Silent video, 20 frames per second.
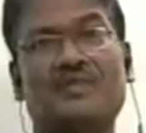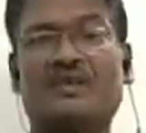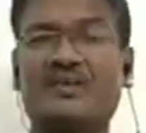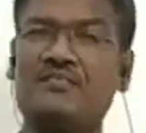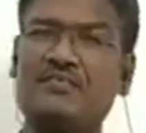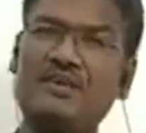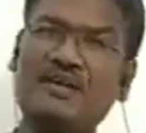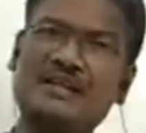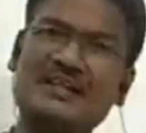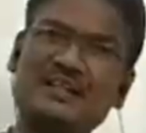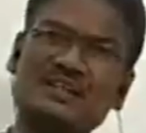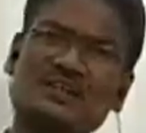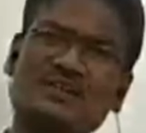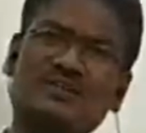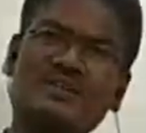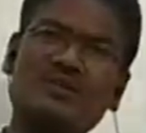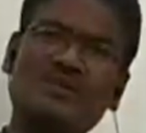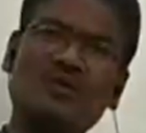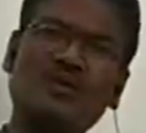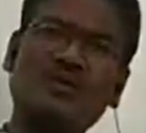Friends,
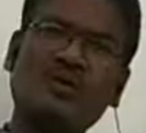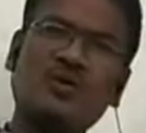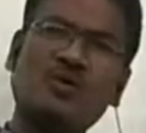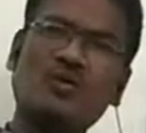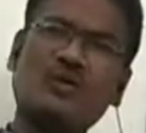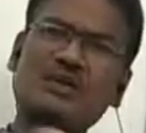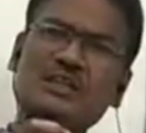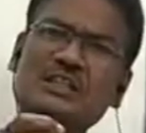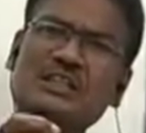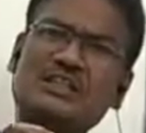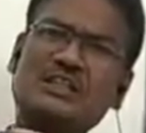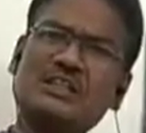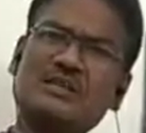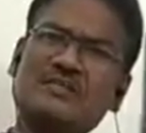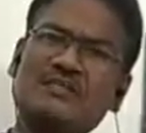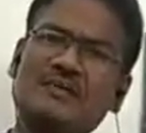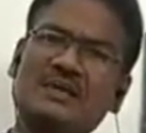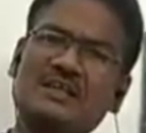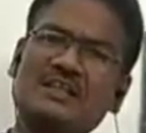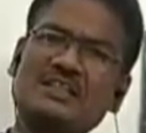what is the
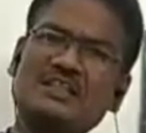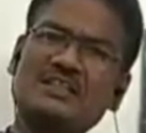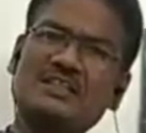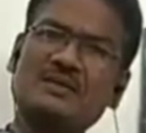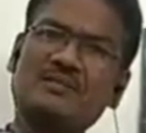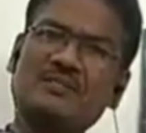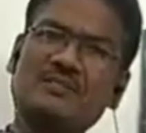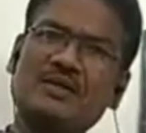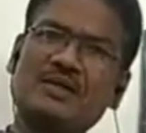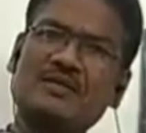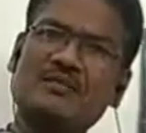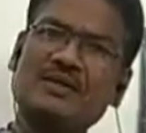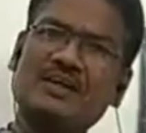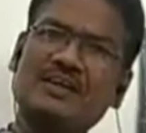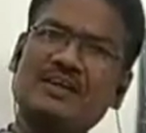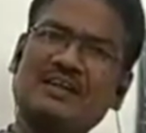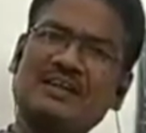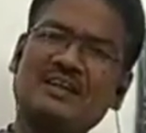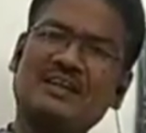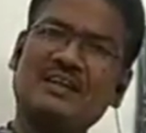difference
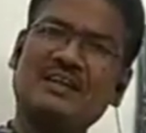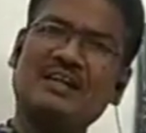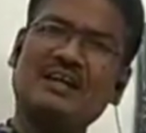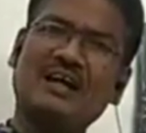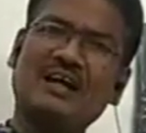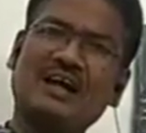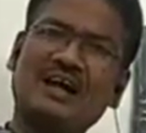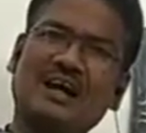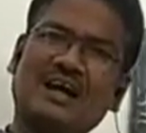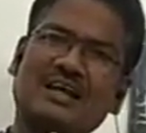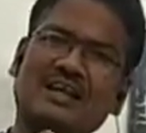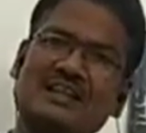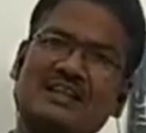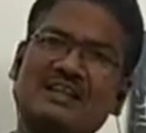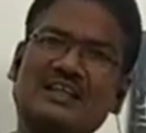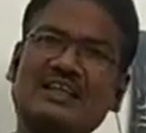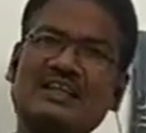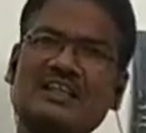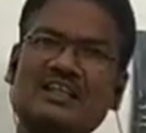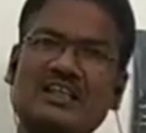between
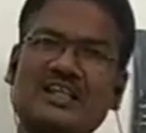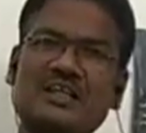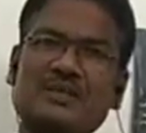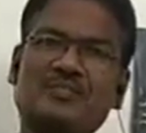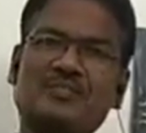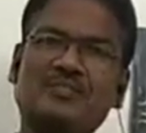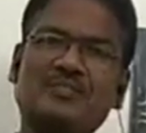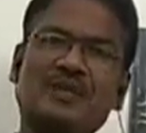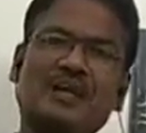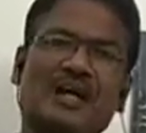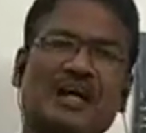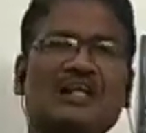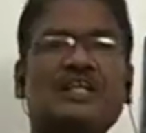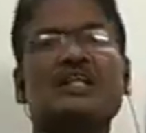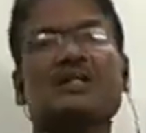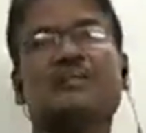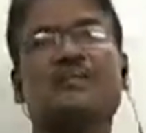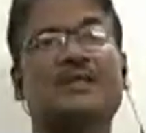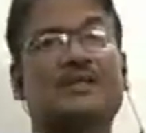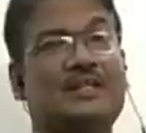alliteration and
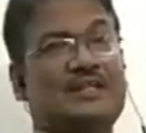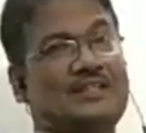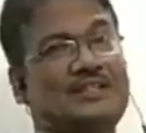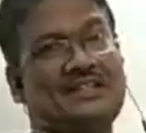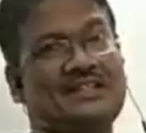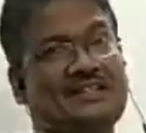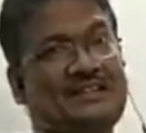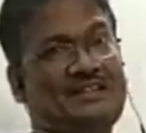repetition?